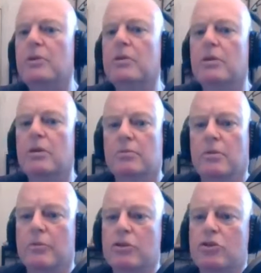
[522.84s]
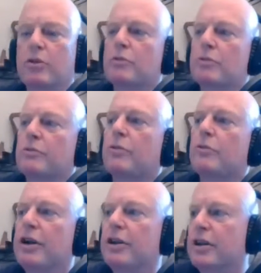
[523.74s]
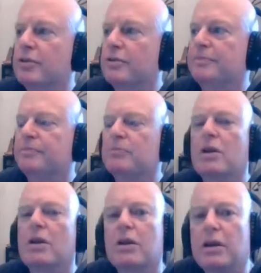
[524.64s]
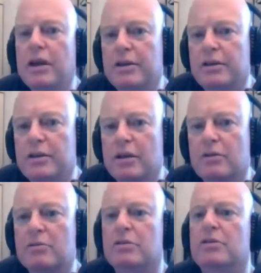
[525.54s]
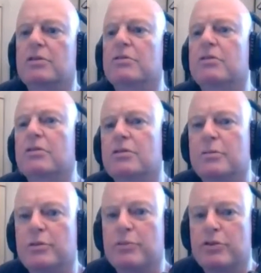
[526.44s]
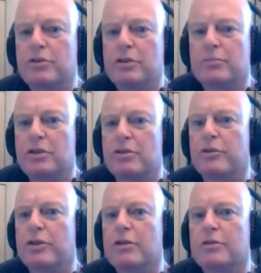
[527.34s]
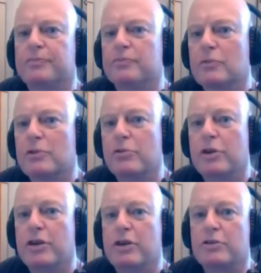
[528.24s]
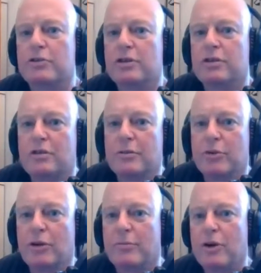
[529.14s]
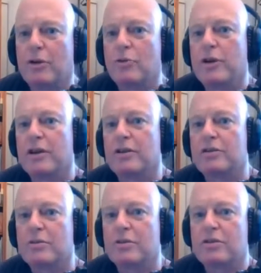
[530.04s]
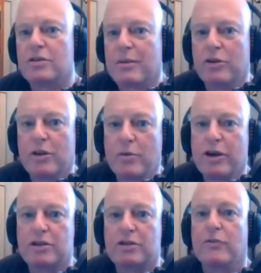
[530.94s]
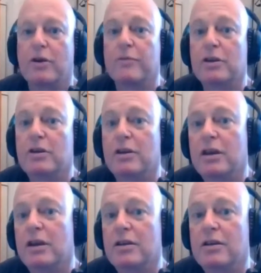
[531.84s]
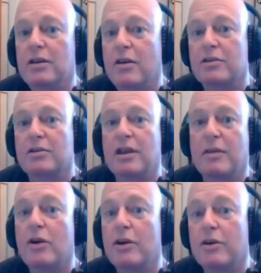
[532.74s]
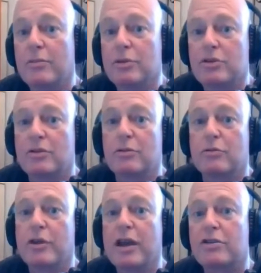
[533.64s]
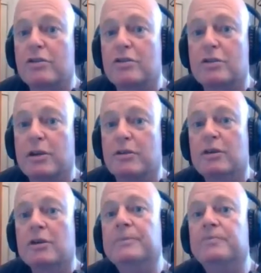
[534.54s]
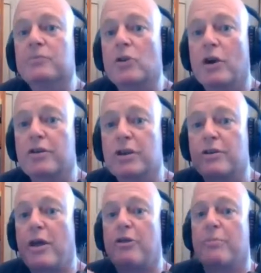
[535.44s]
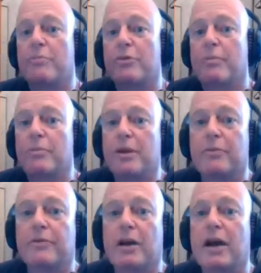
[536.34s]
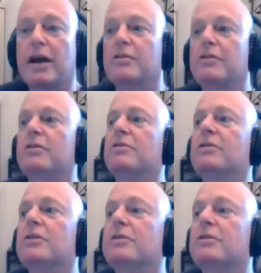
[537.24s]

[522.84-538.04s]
I'm assuming it was from the radiation. And also I stopped producing much adrenaline, which is really interesting. So I'd be on the motorway and someone would slam on their brakes in front of me, and I'd slam mine on because I had good reactions, but I didn't get that thump, thump, thump of the heart that